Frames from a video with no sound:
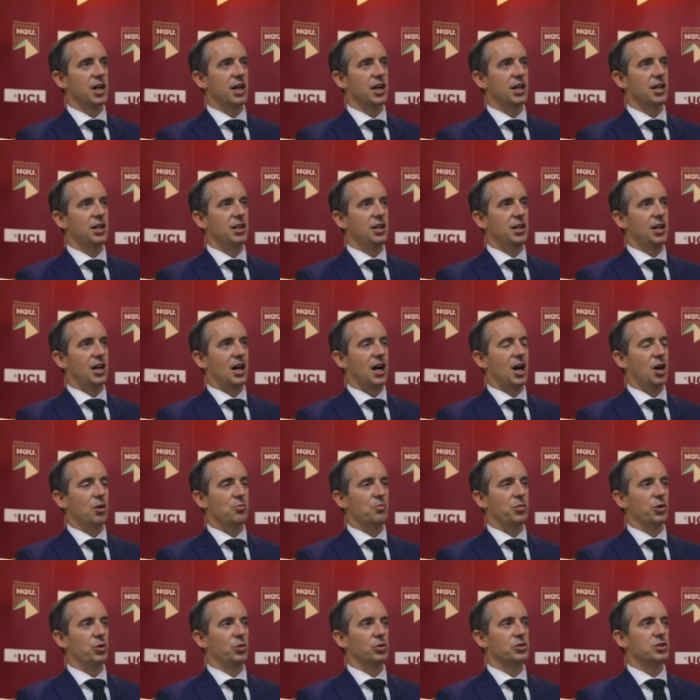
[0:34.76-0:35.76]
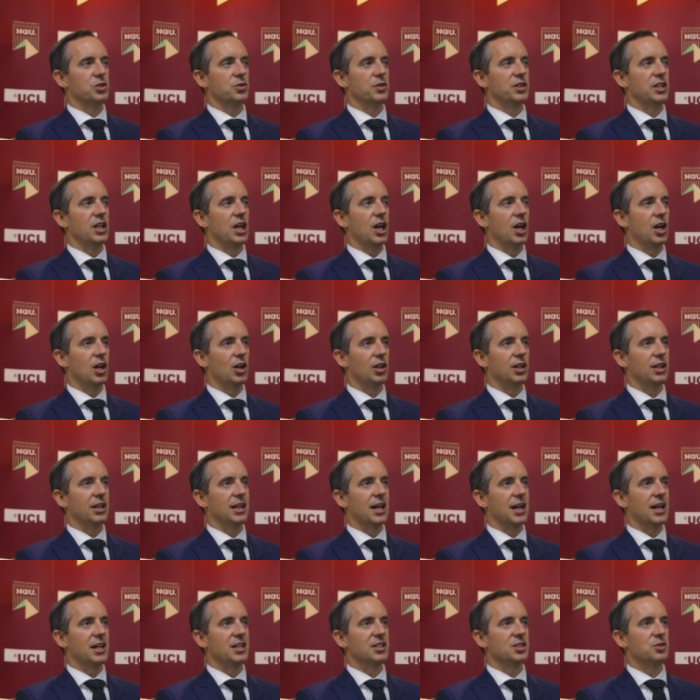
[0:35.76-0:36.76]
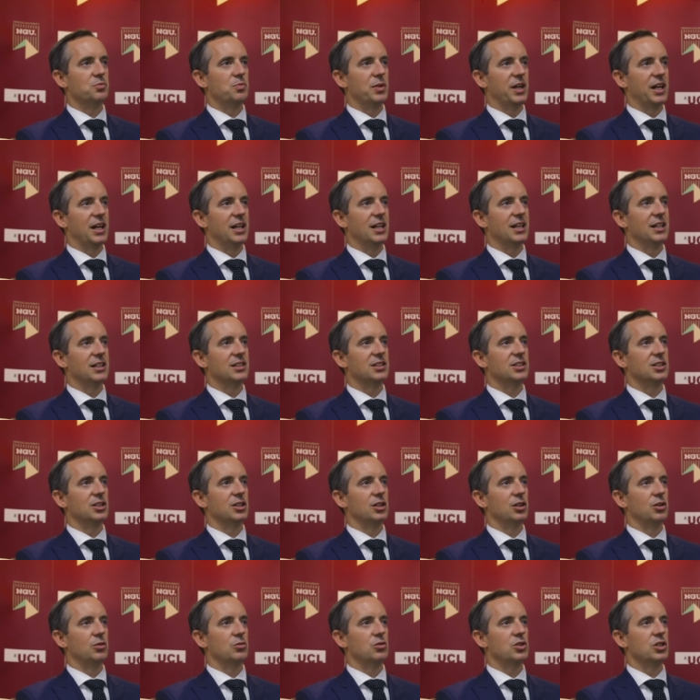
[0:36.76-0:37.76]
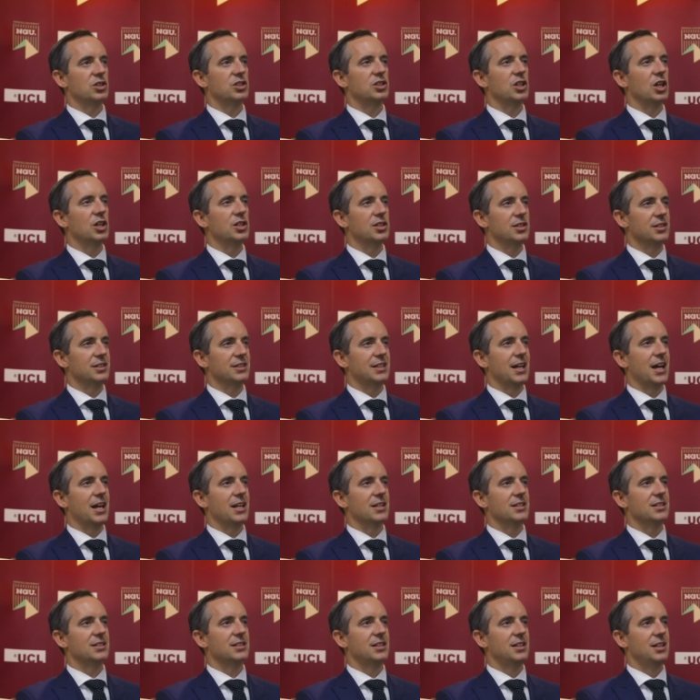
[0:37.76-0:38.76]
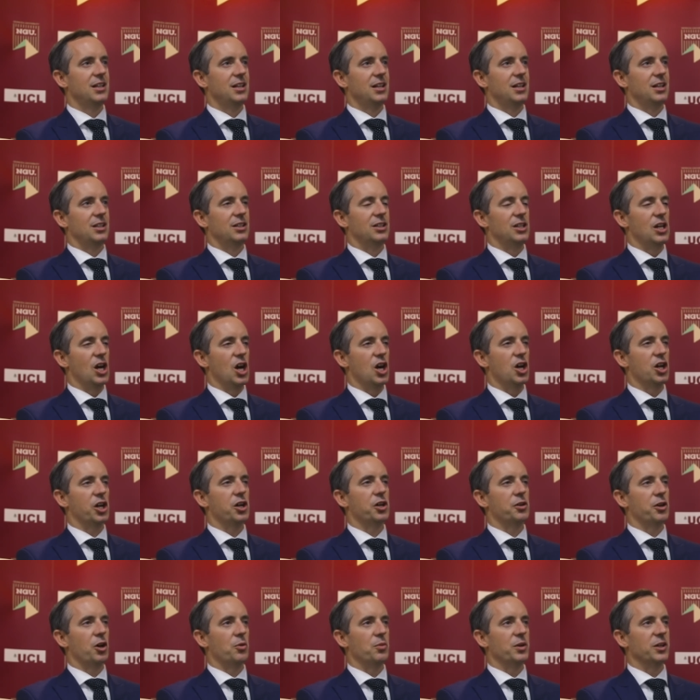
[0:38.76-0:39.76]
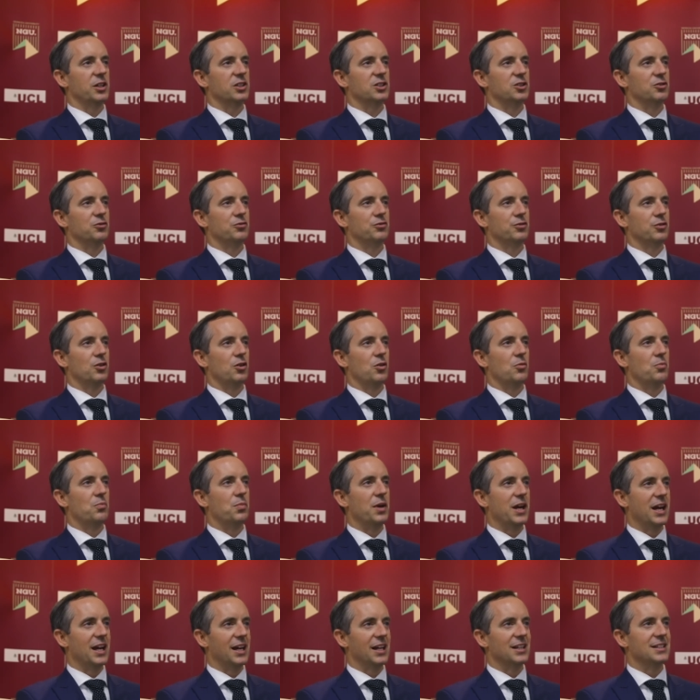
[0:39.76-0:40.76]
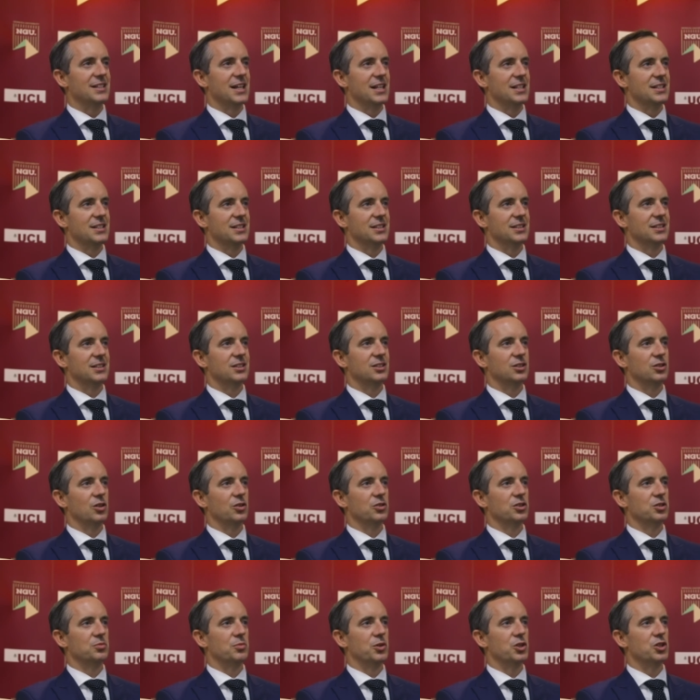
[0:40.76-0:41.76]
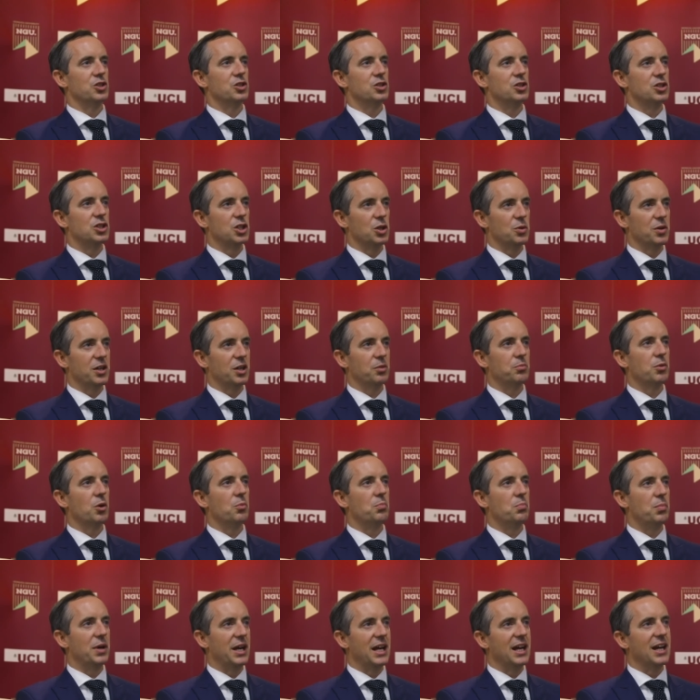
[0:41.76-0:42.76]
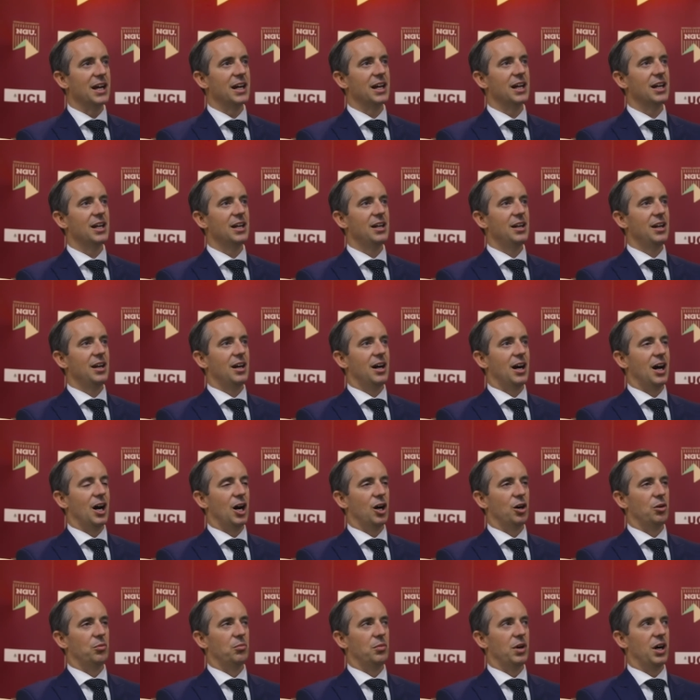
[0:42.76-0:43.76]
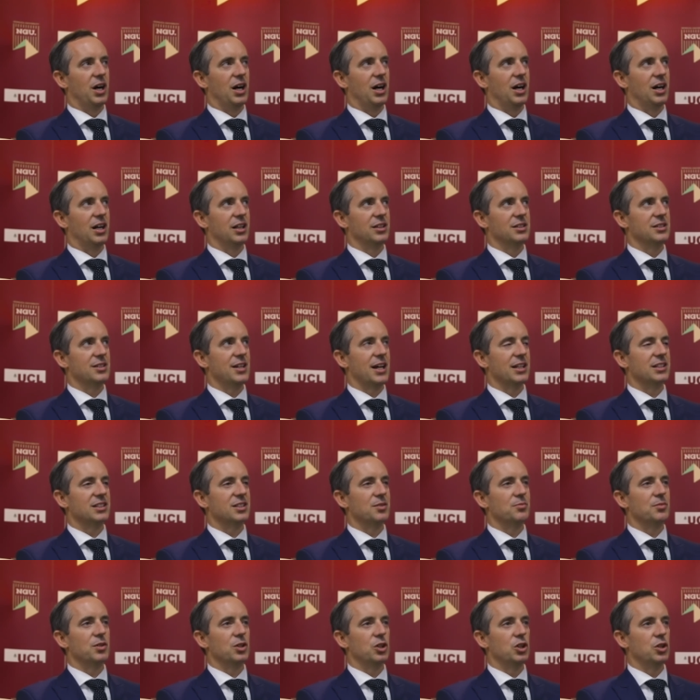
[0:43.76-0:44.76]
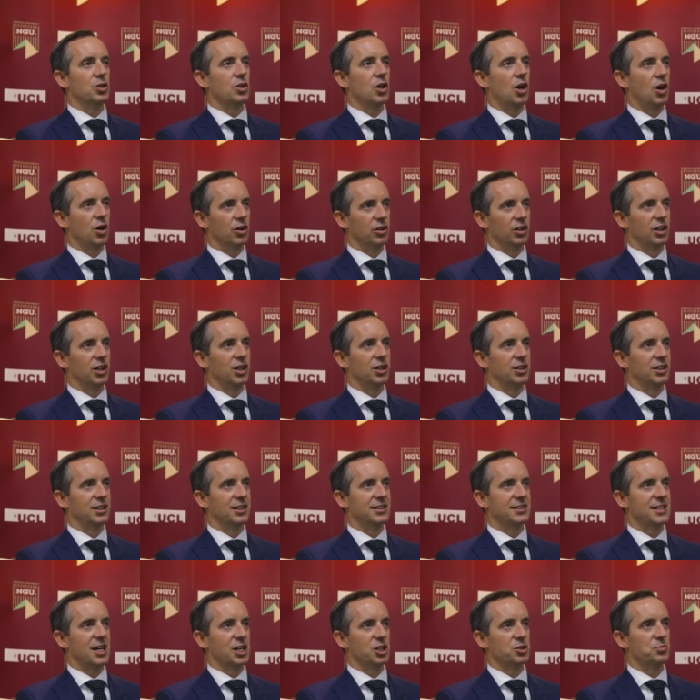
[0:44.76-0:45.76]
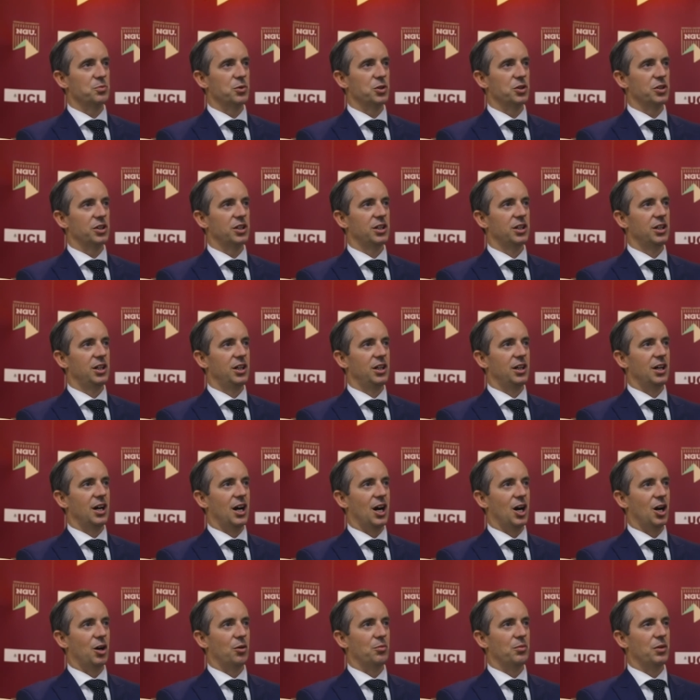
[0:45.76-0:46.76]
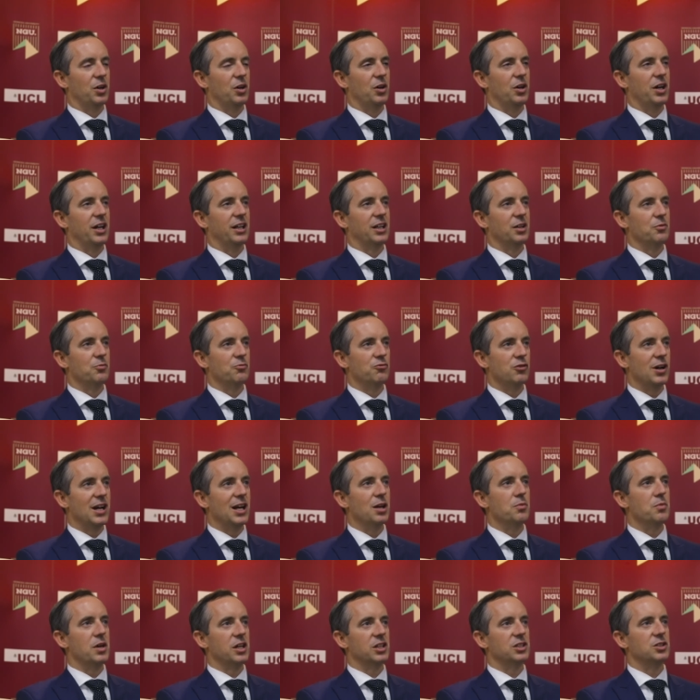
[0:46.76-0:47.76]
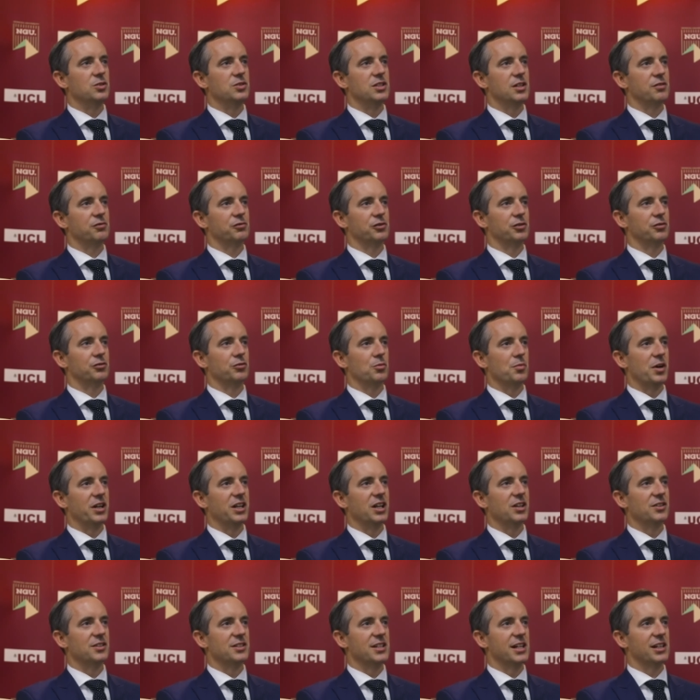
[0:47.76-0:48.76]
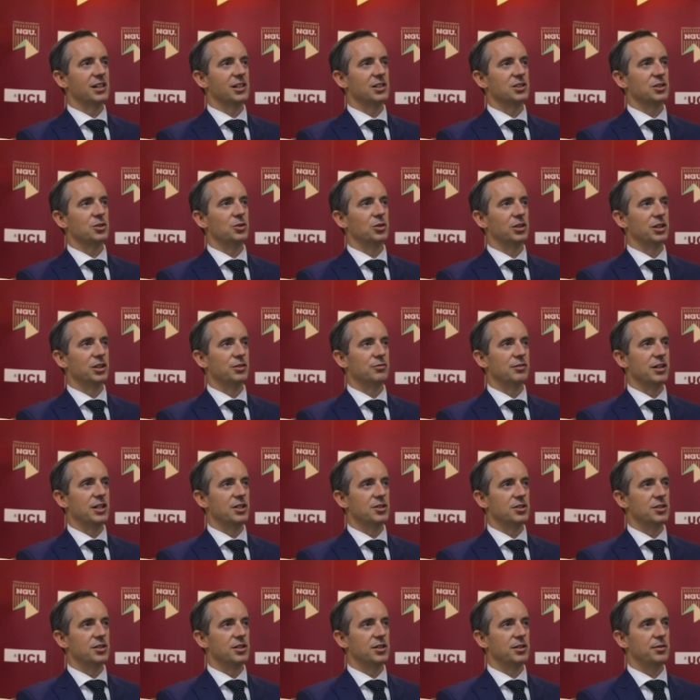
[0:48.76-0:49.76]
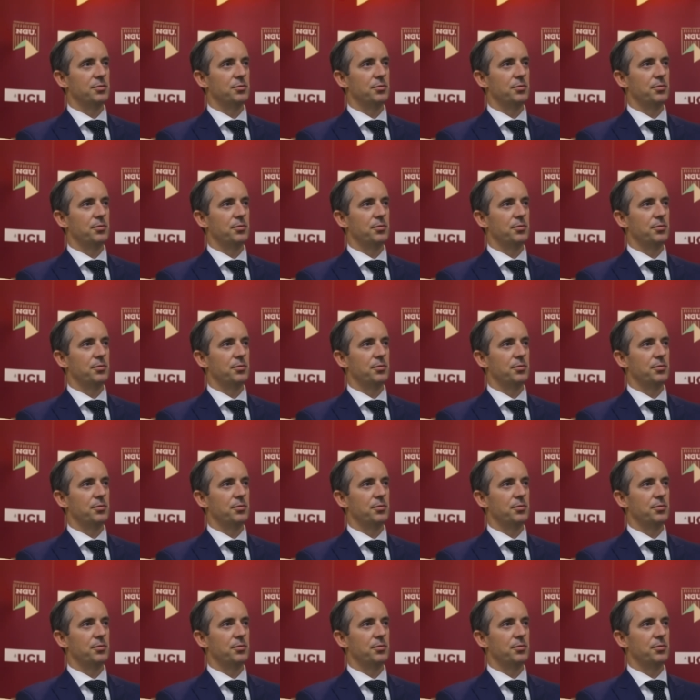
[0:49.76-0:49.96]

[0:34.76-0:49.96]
year, um, but also in the early years, beginning to just understand the ergonomics of being a dentist, not so much doing, but being. Um, and that's something you can't learn in a textbook. Um, and it really makes you different from any other dental school in the region.